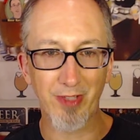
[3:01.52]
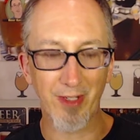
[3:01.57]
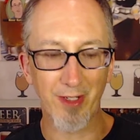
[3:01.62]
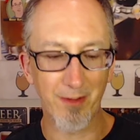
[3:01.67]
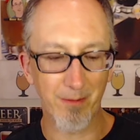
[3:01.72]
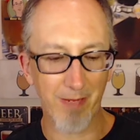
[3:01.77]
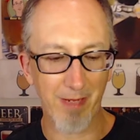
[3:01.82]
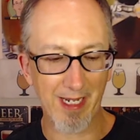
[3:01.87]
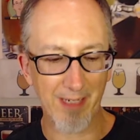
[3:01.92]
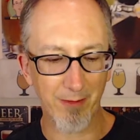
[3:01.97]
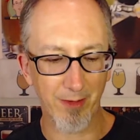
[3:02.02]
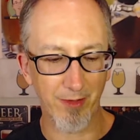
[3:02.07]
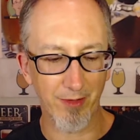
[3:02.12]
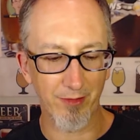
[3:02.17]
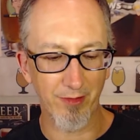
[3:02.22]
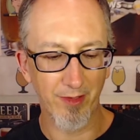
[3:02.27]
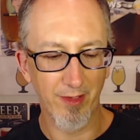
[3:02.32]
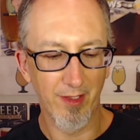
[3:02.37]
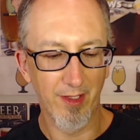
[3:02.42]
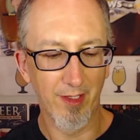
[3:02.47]
backwards
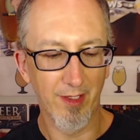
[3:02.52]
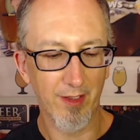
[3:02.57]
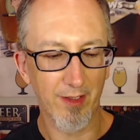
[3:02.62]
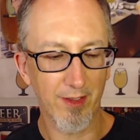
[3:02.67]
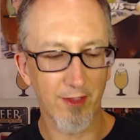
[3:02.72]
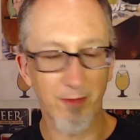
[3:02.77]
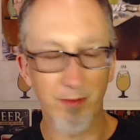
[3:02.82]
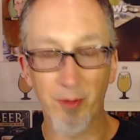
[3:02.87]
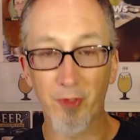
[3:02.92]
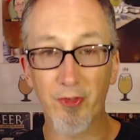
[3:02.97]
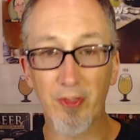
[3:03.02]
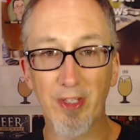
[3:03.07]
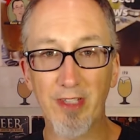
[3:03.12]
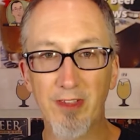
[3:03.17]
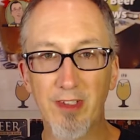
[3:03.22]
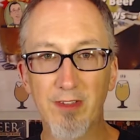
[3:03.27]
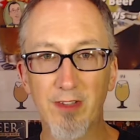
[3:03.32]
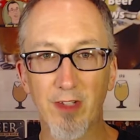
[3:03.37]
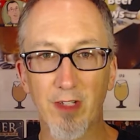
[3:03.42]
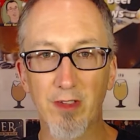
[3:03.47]
because most
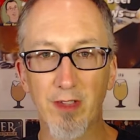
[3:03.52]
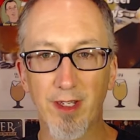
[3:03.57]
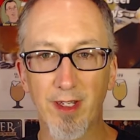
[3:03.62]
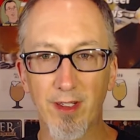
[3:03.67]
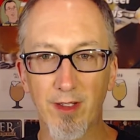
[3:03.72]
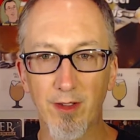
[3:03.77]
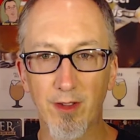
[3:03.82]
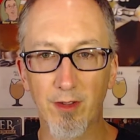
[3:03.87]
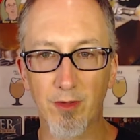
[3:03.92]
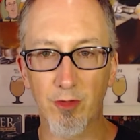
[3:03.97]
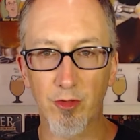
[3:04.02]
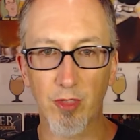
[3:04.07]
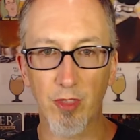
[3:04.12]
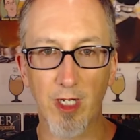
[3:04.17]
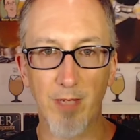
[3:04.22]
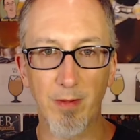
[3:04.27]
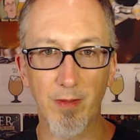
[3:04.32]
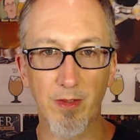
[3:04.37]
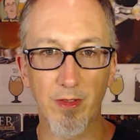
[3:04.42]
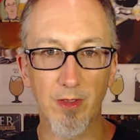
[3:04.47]
hazies are like you know
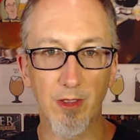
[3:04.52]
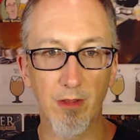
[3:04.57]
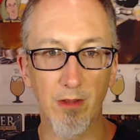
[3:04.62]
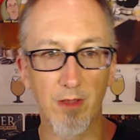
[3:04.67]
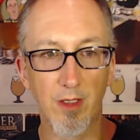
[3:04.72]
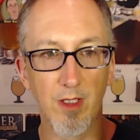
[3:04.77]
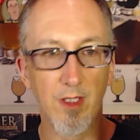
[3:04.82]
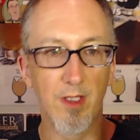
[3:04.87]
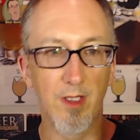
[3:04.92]
tropical